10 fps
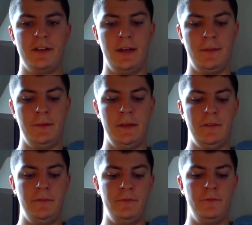On the
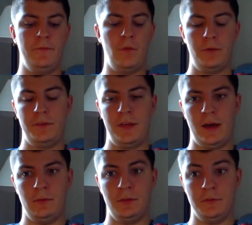fourth
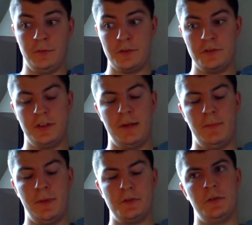down conversion that I
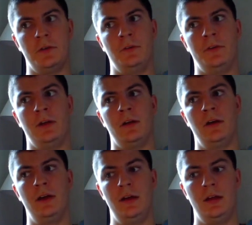mentioned earlier,
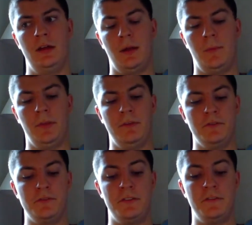I believe it
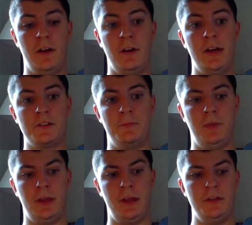was the very next
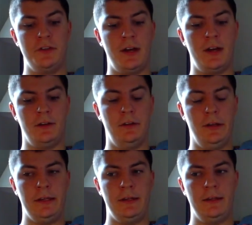play, John
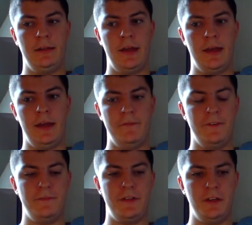Kling had a
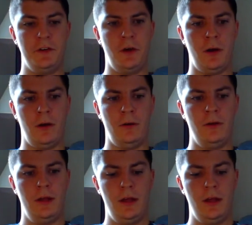15-yard